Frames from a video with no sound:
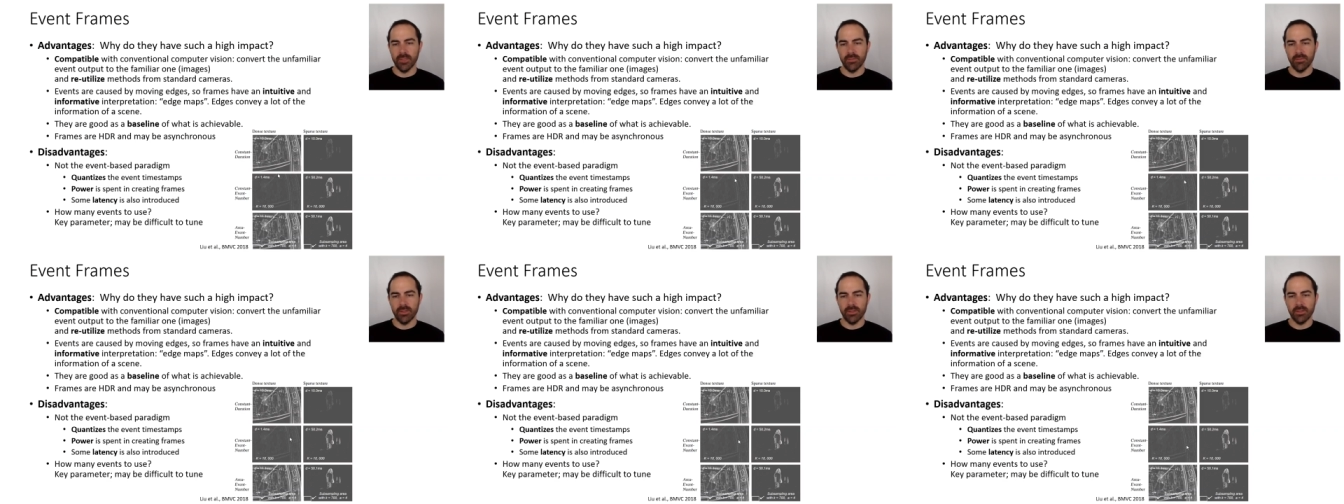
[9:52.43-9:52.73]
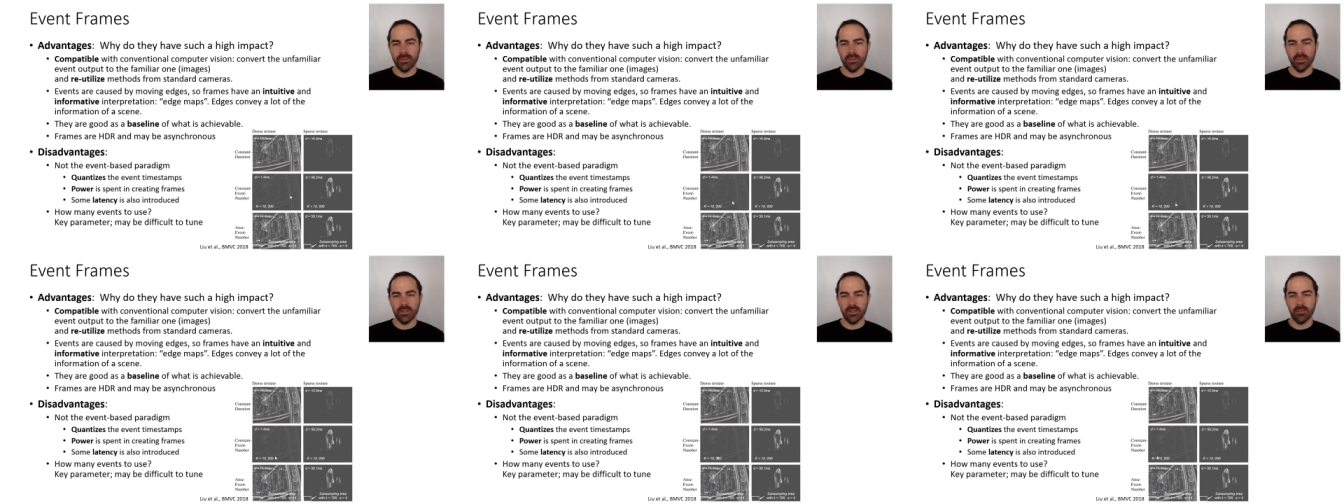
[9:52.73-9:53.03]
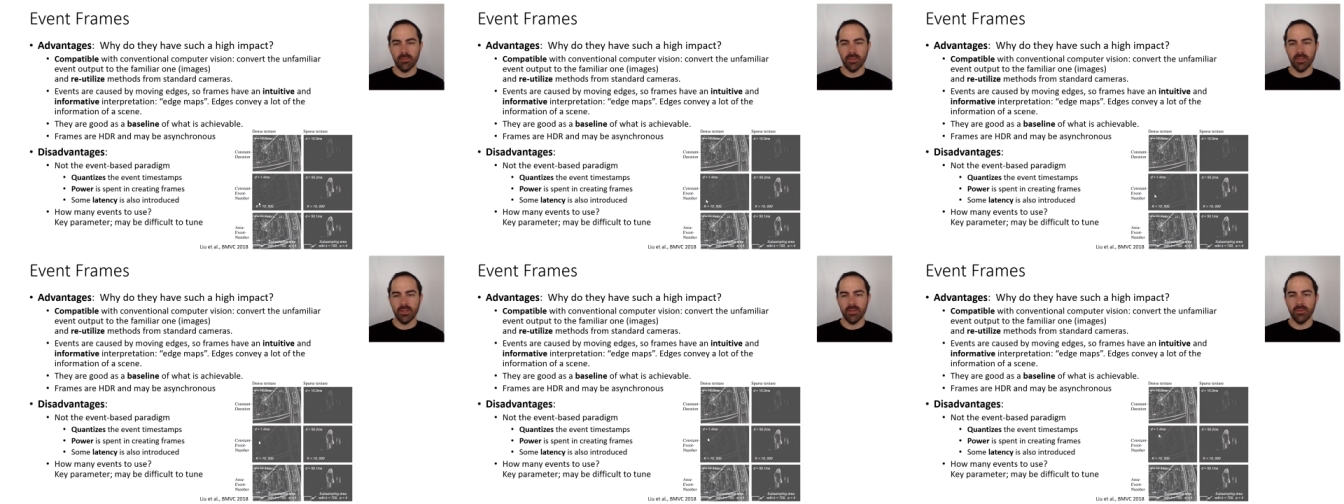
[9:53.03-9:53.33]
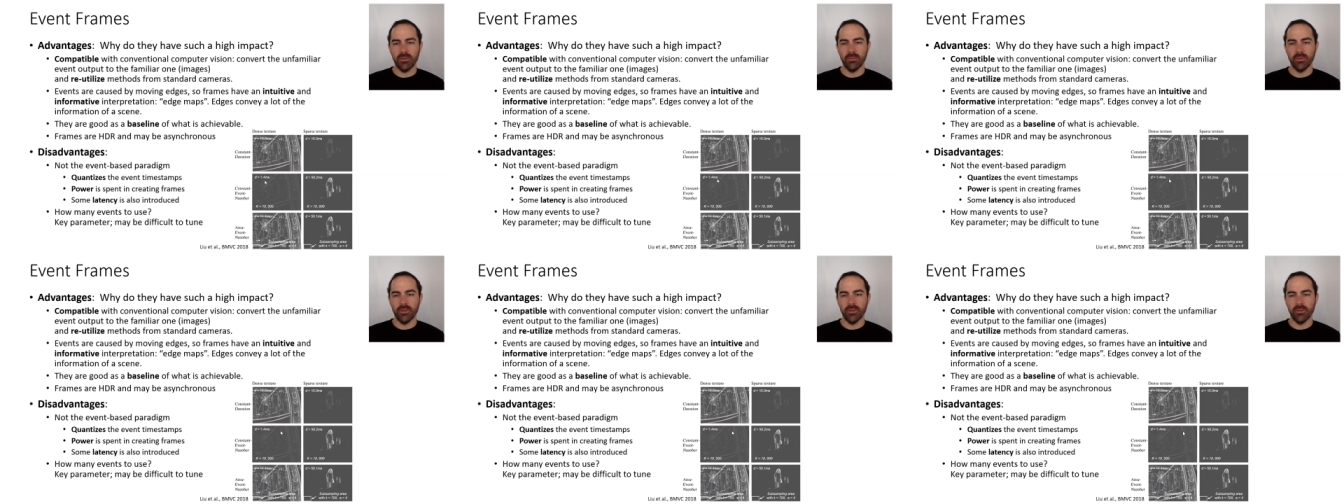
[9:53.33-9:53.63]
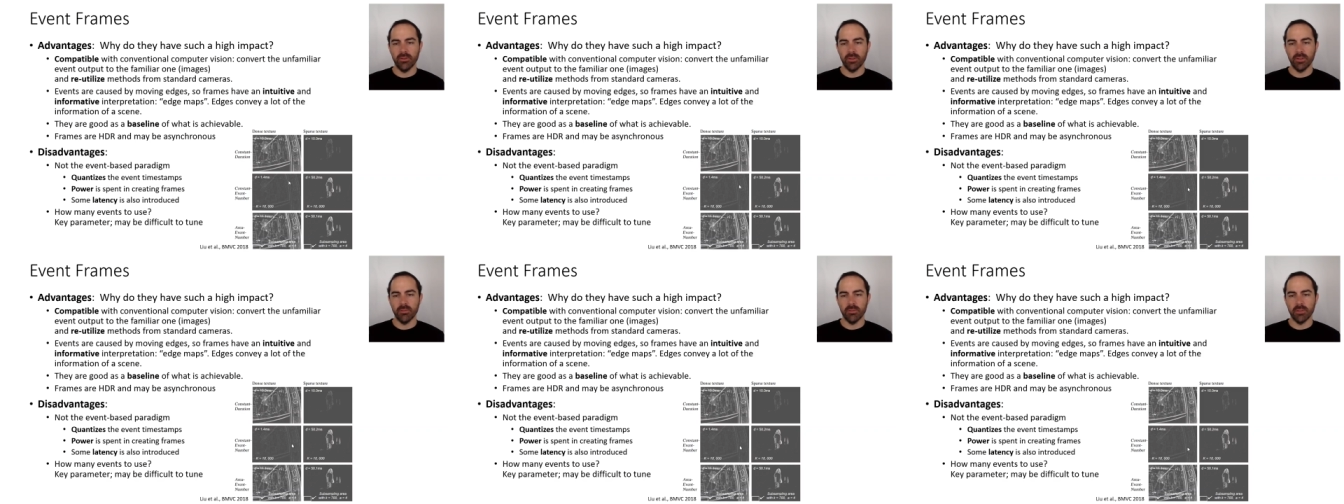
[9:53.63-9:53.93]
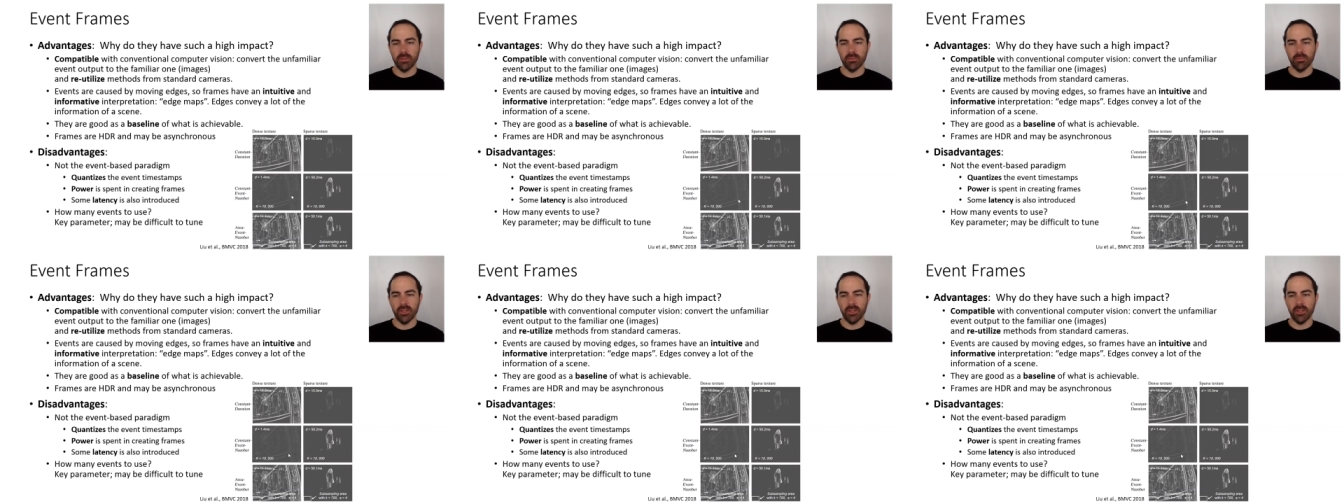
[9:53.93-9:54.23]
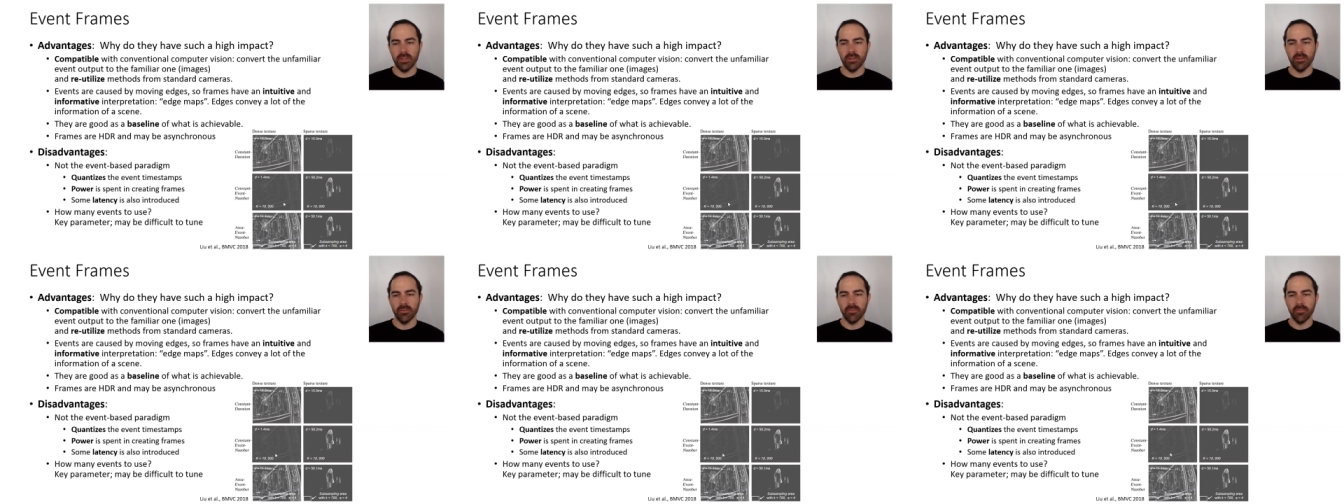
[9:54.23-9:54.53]
events happen everywhere on the image
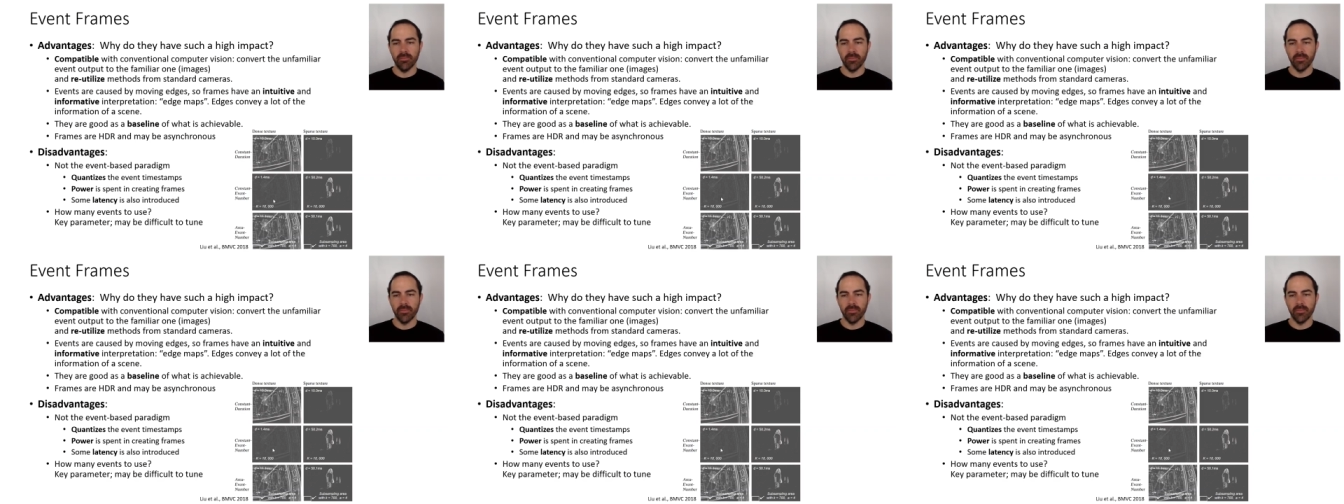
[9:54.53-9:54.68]
plane